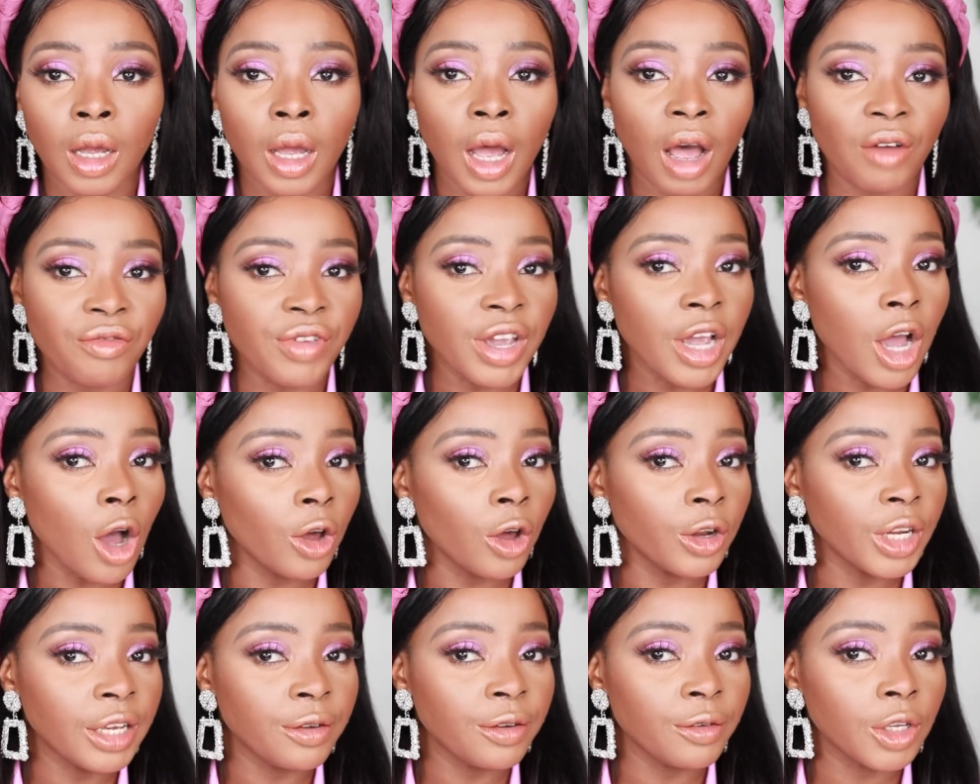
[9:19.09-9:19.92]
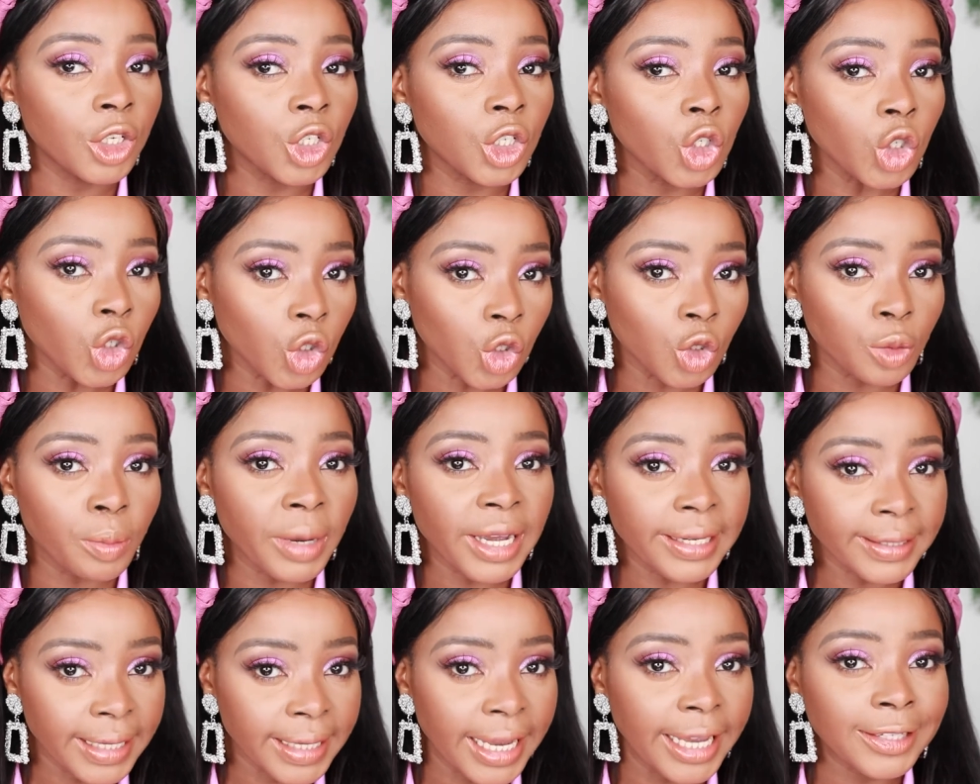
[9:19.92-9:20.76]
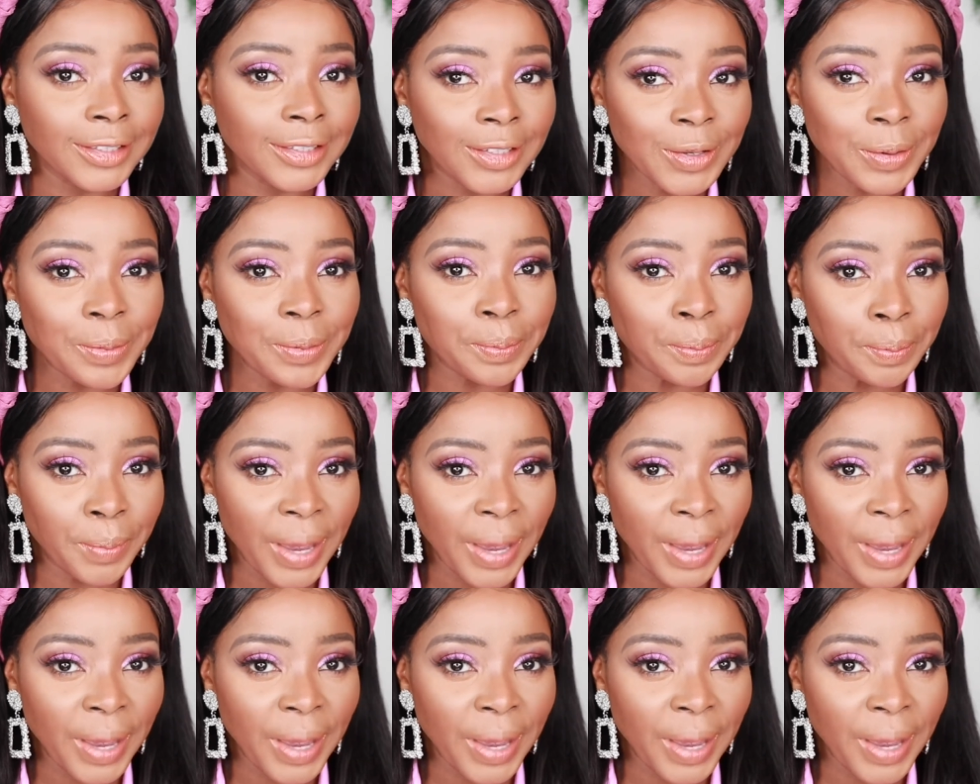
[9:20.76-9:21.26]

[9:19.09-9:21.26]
I think honey suits my skin tone